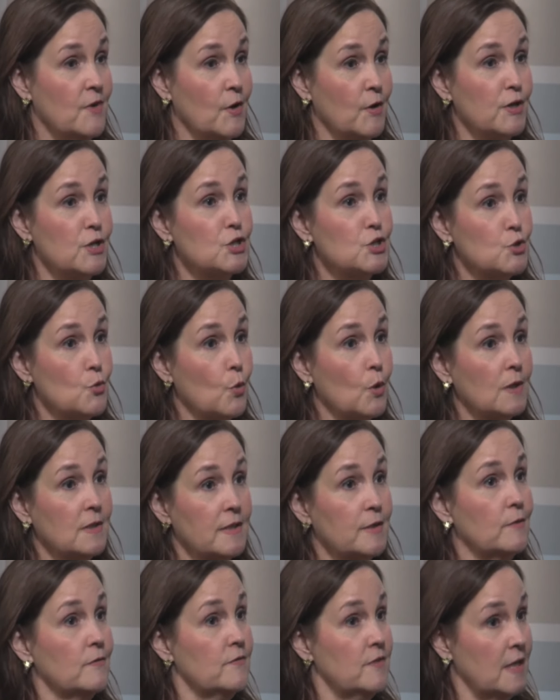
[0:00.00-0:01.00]
very short
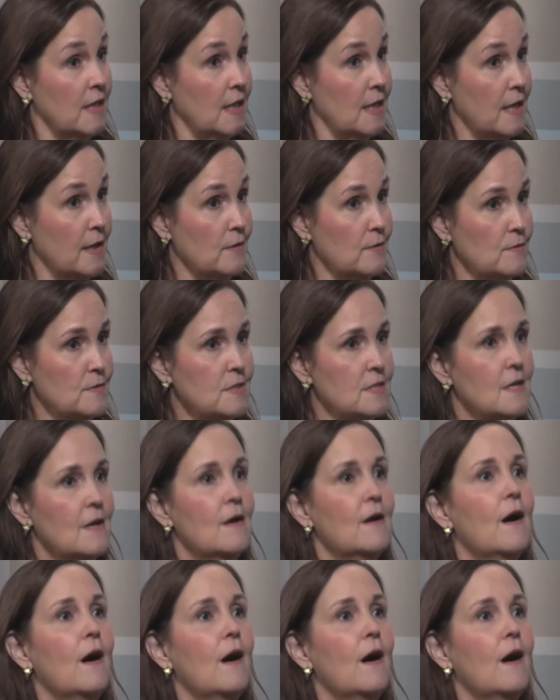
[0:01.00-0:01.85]
little videos